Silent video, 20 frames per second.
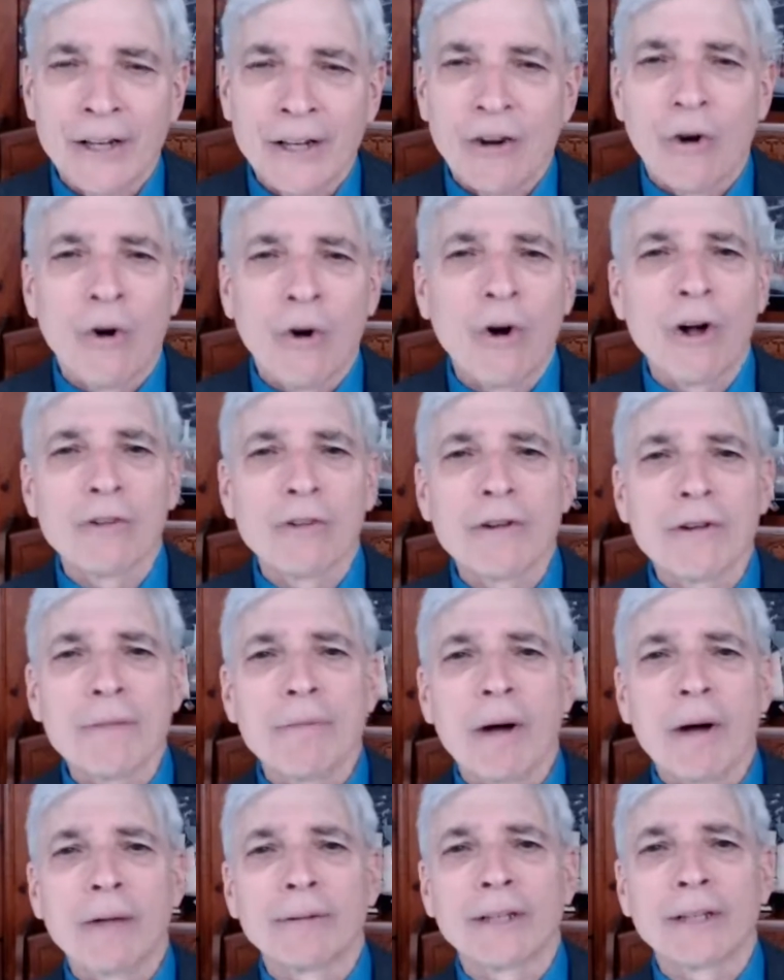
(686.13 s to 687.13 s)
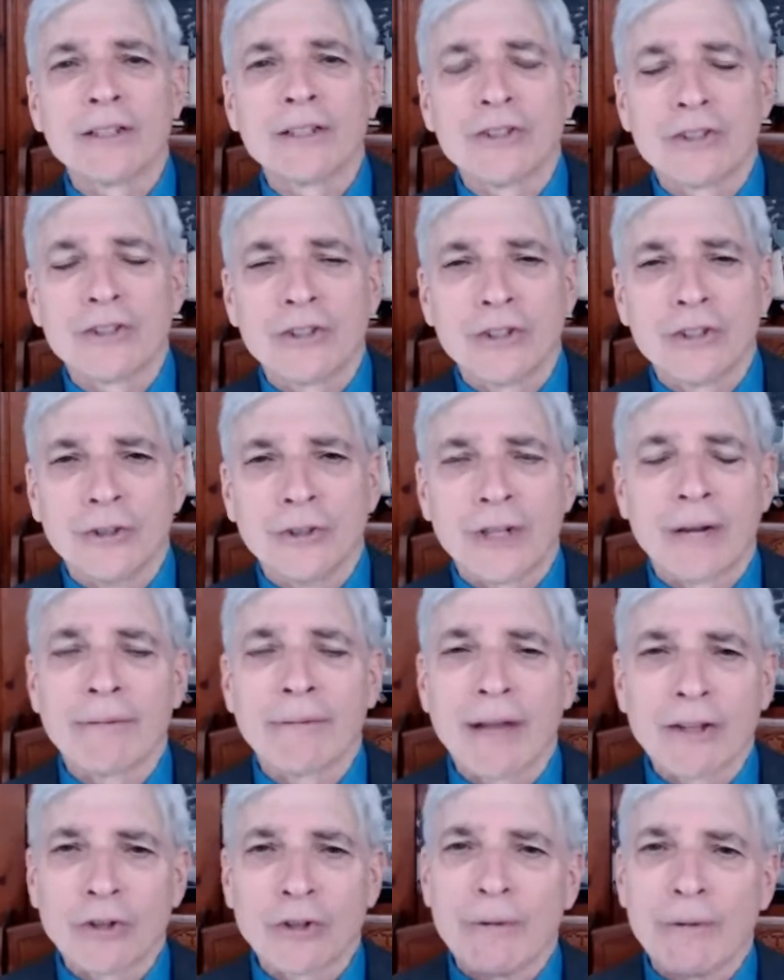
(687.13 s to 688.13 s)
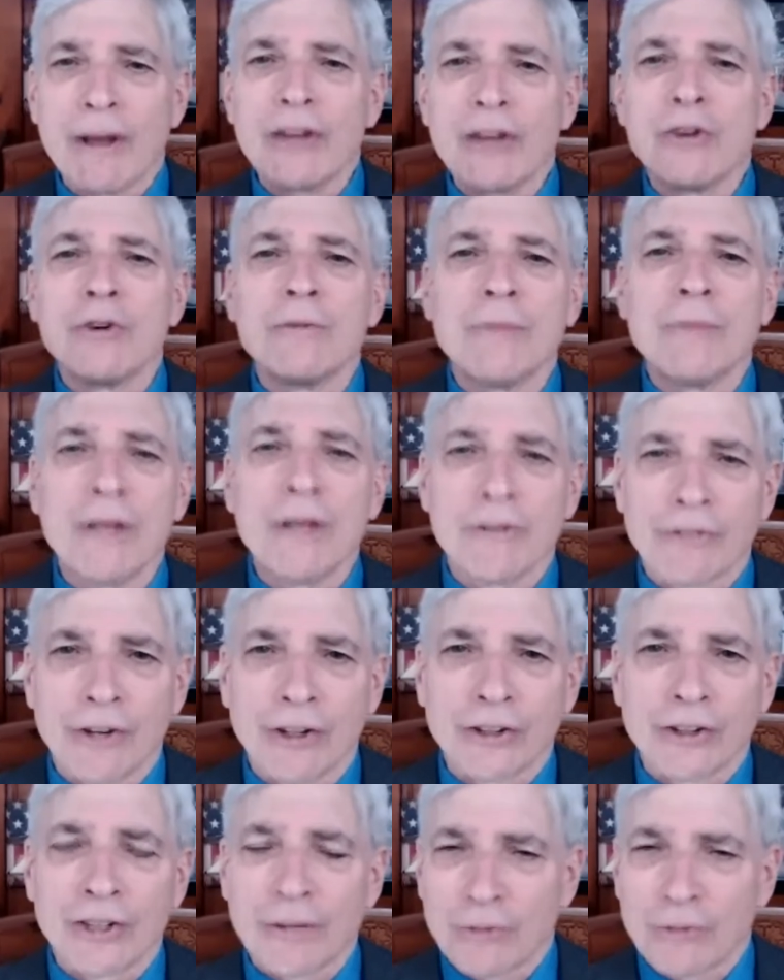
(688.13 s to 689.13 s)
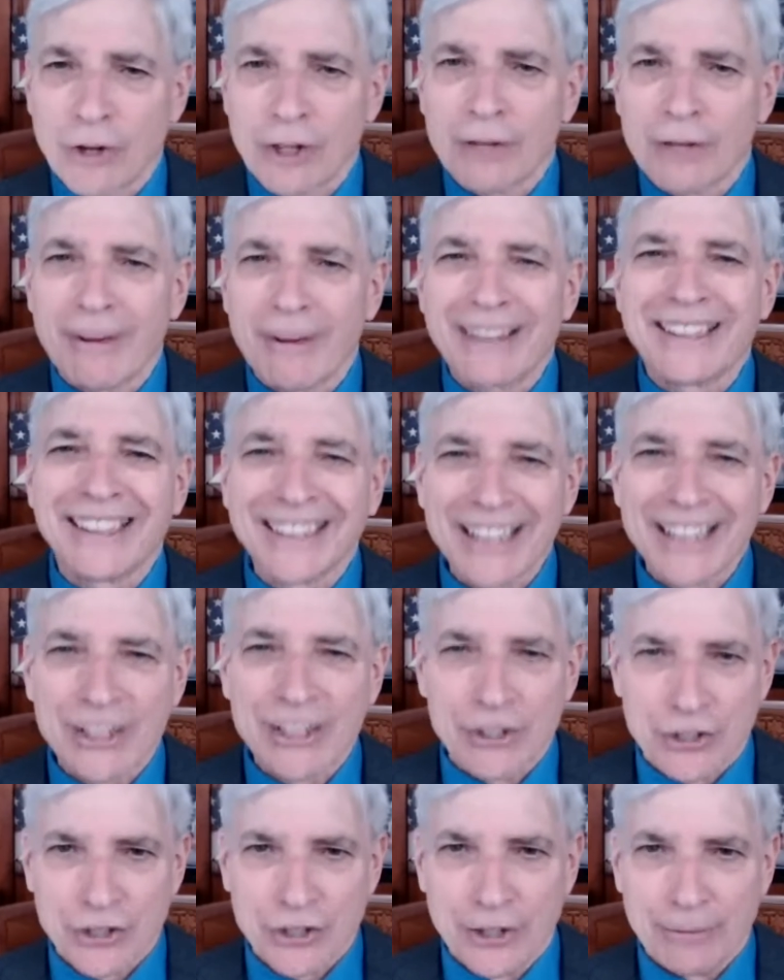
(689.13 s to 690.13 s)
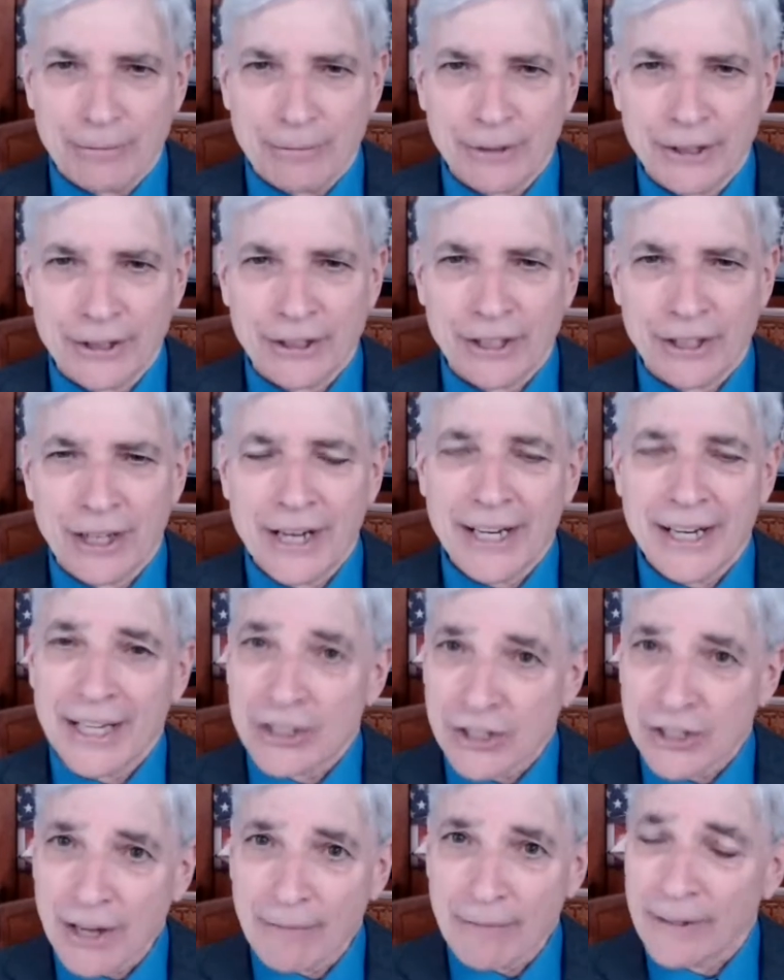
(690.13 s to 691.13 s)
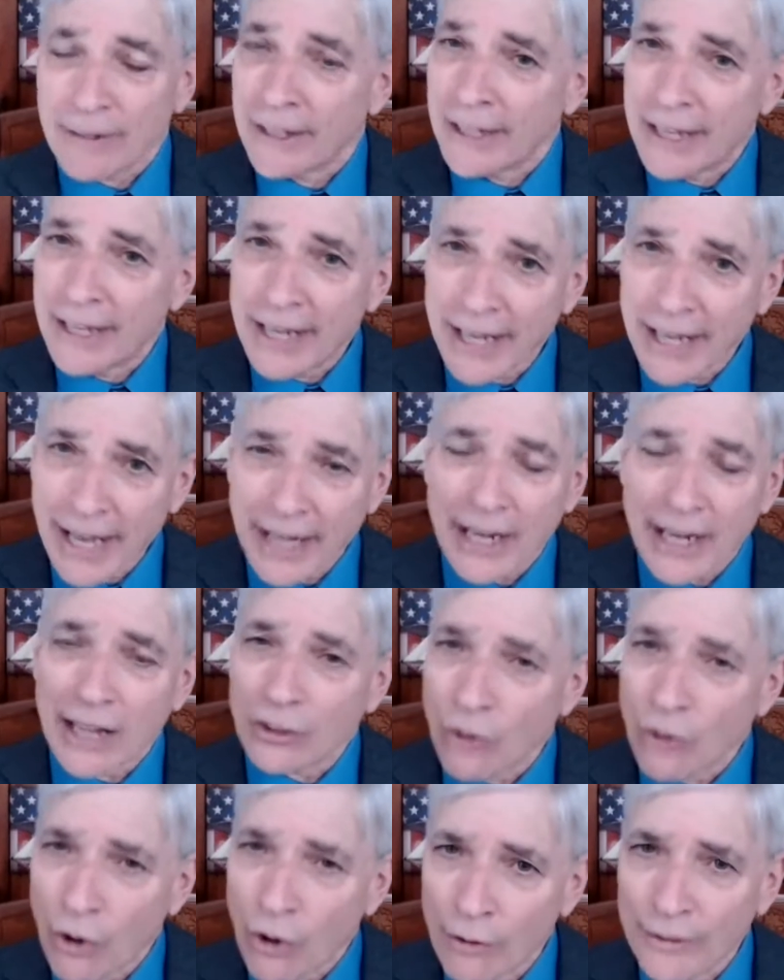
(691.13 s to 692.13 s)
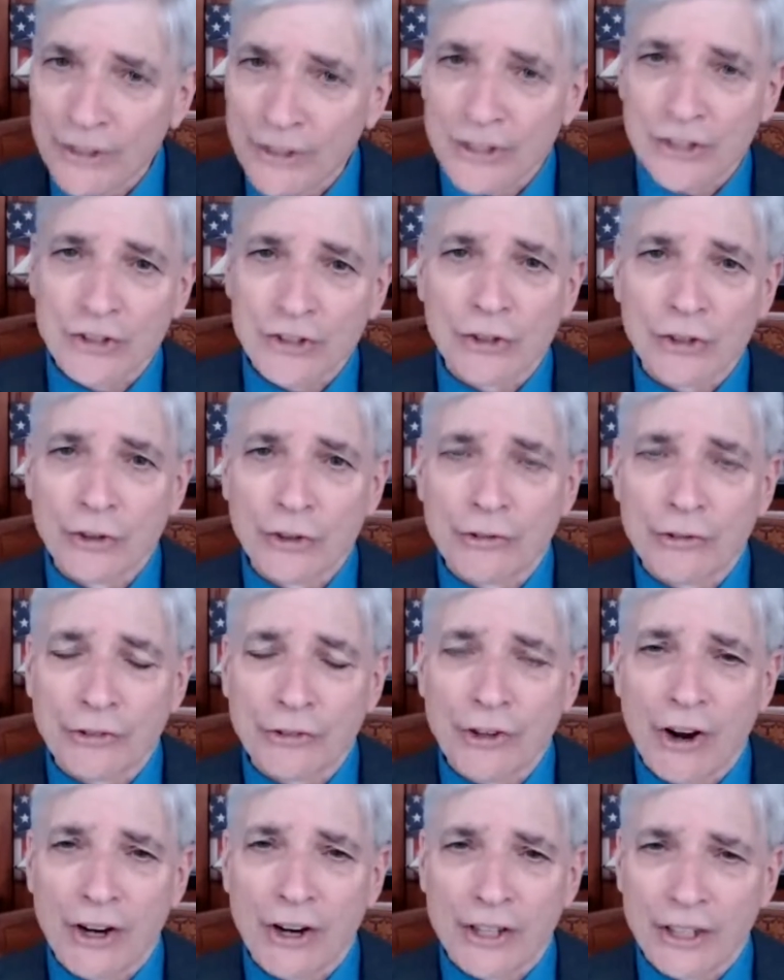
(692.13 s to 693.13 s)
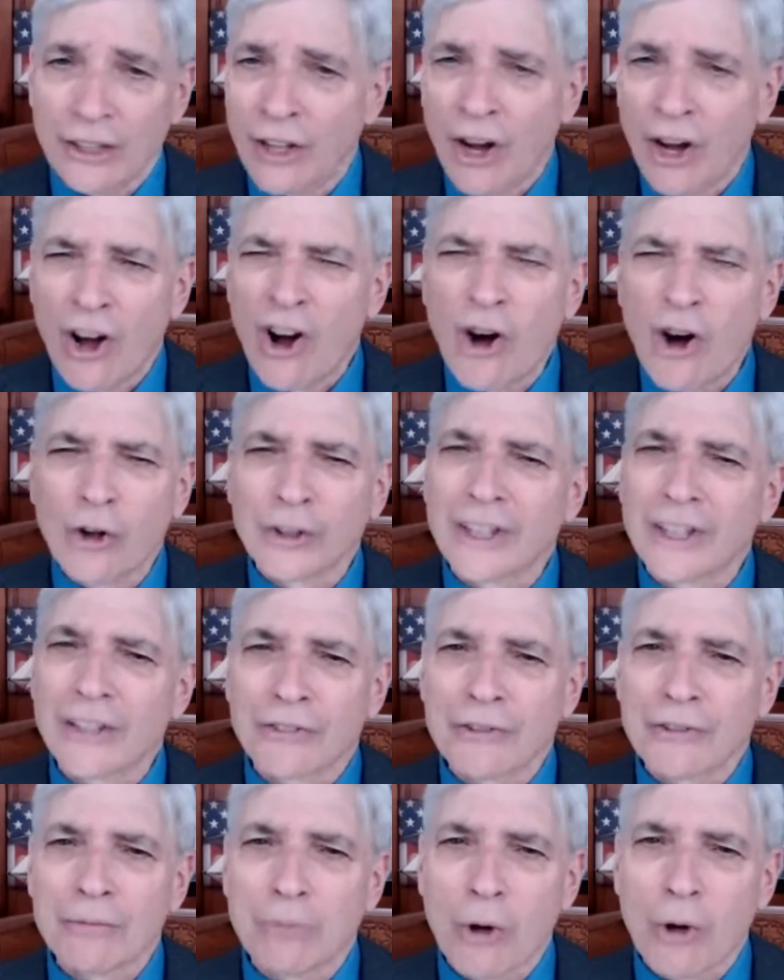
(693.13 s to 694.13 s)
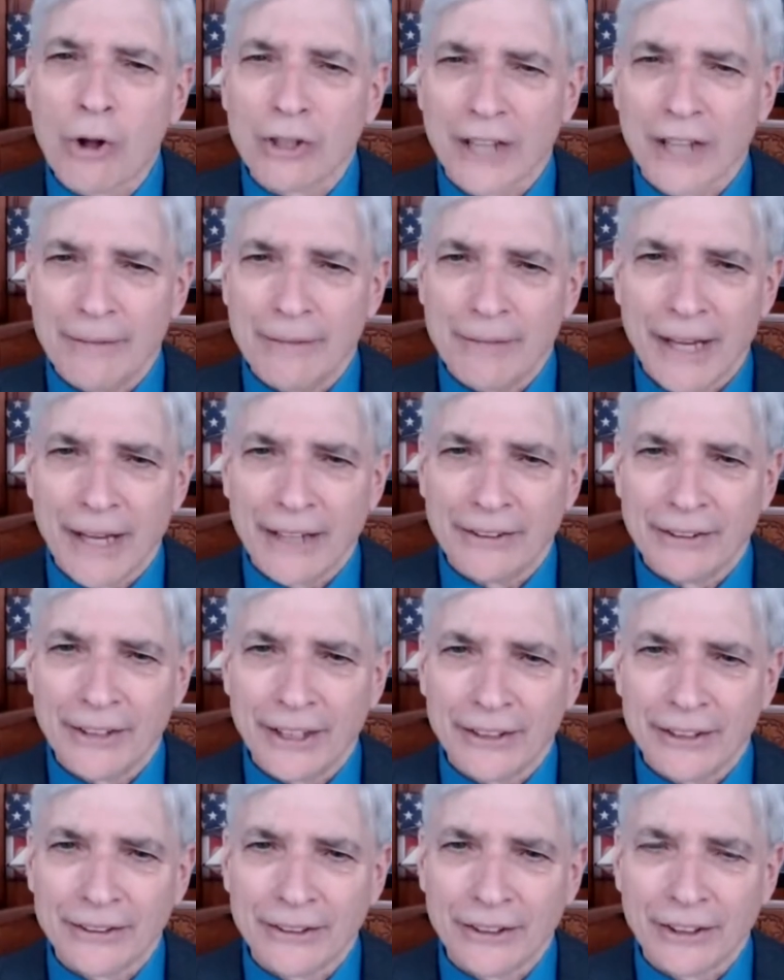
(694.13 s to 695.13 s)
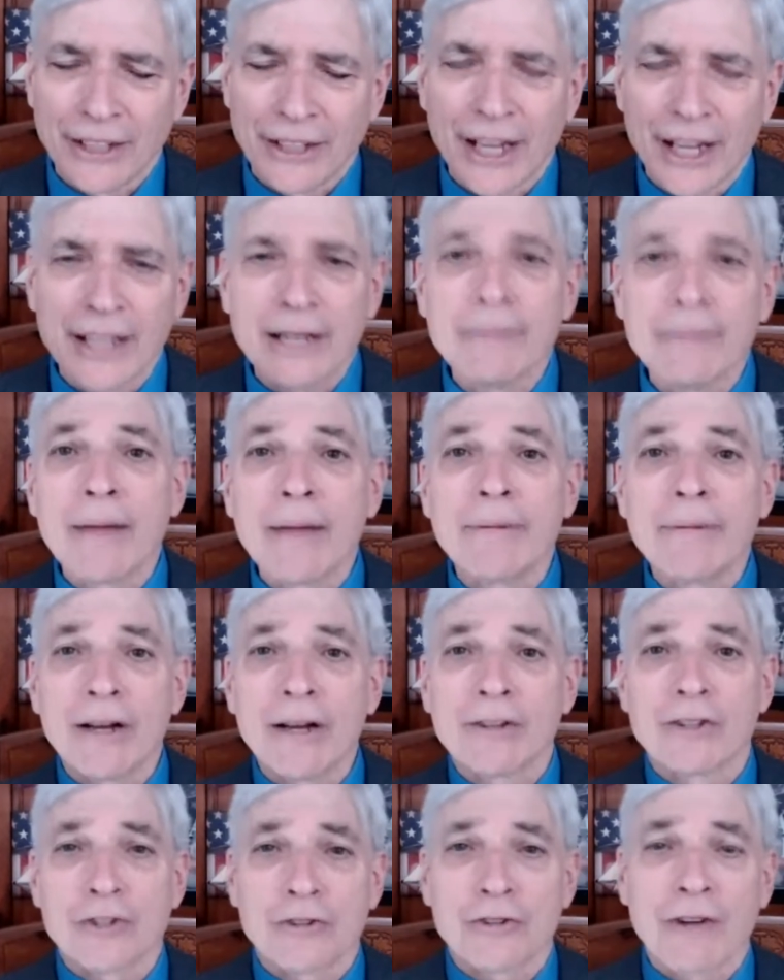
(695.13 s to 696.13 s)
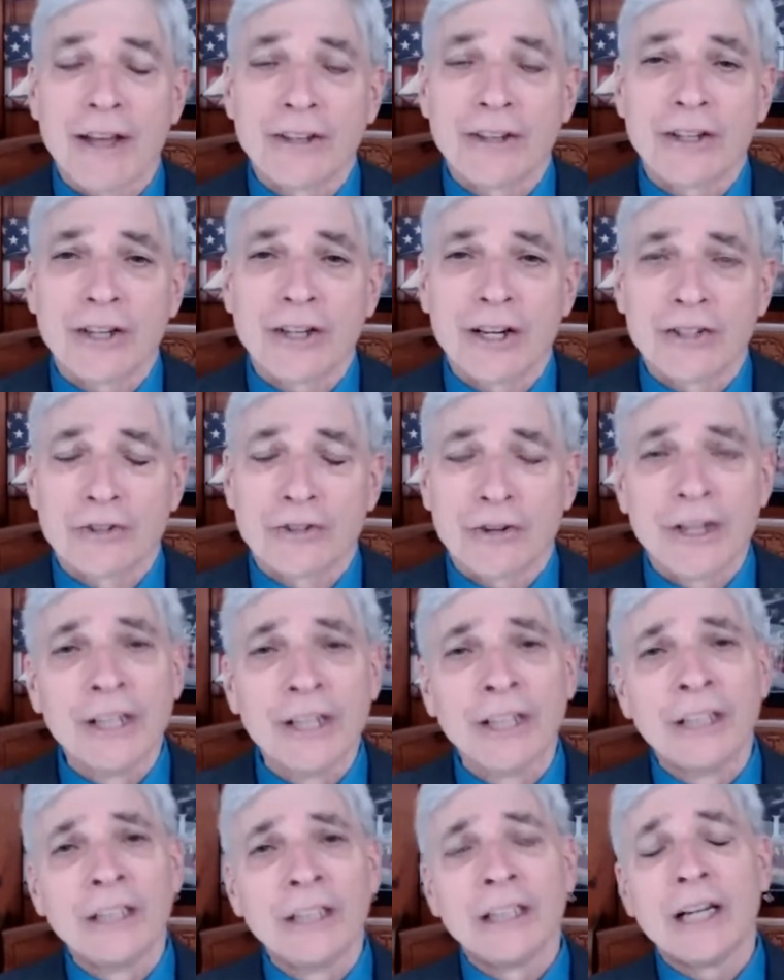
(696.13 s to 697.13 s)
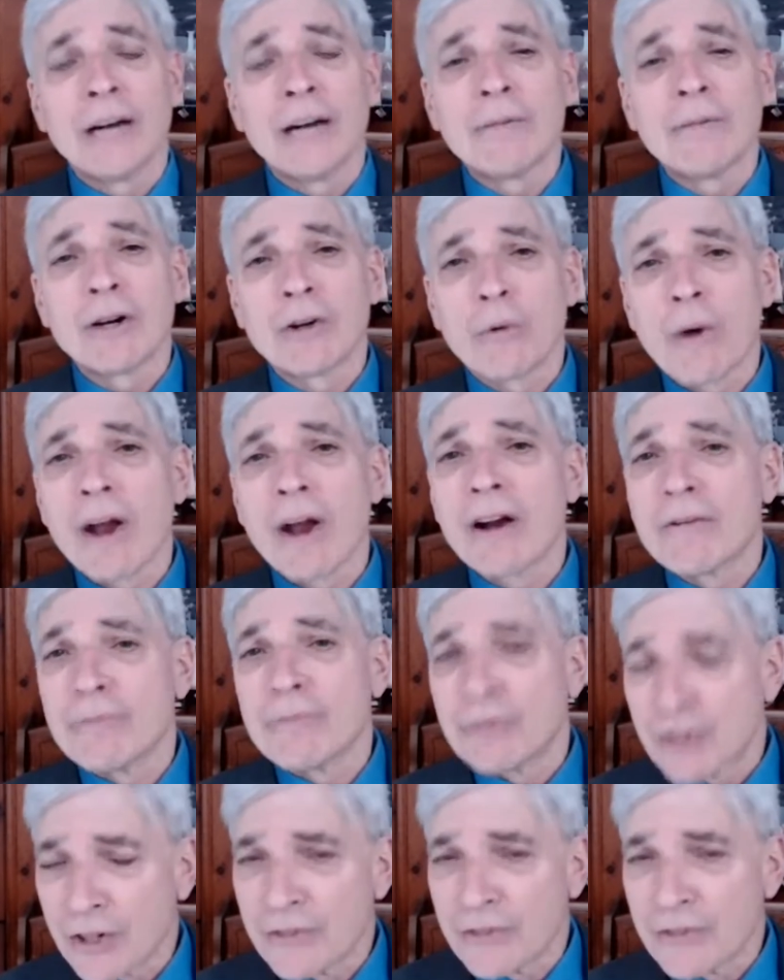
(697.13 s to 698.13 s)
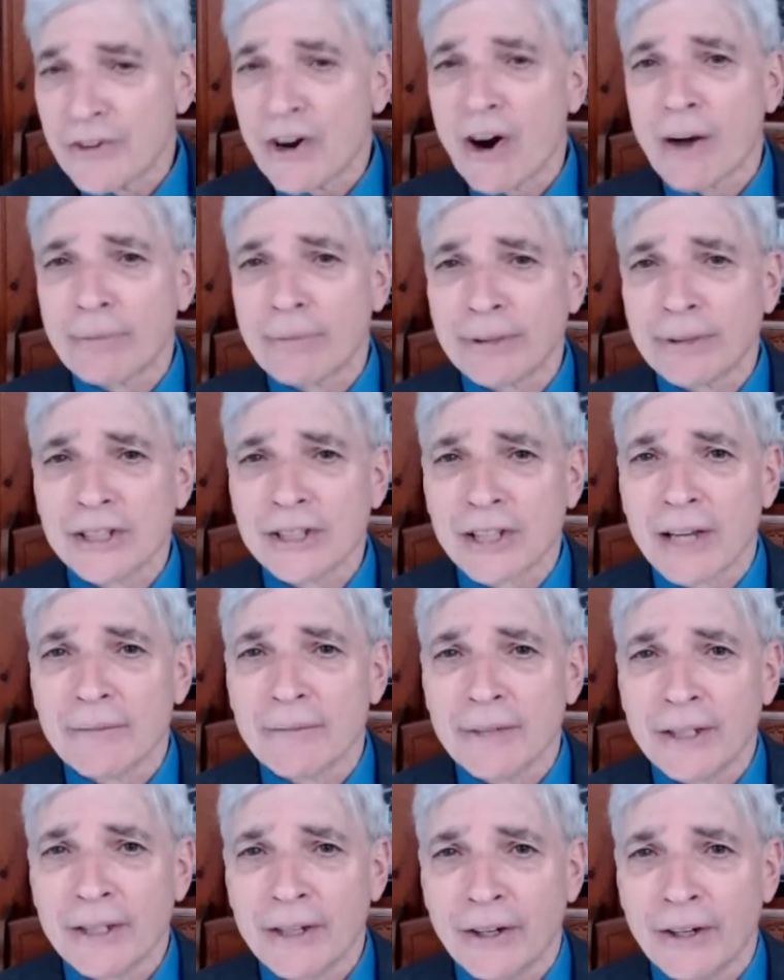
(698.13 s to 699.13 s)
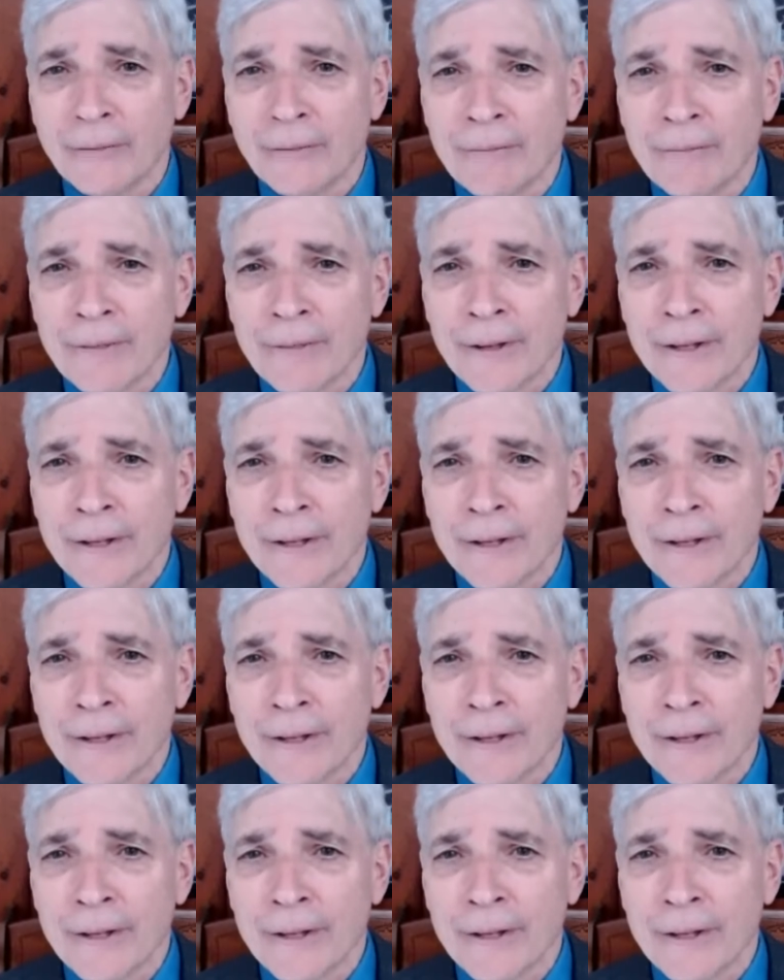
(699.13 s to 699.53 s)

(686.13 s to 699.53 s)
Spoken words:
All Republicans do, and I'm not talking about you and me, folks, I'm talking about the leadership, all right? Except, and again, I'll always exclude Florida. Whole different ball game down there, okay? There may be others around the country I'm unaware of, so if you are, please let me know.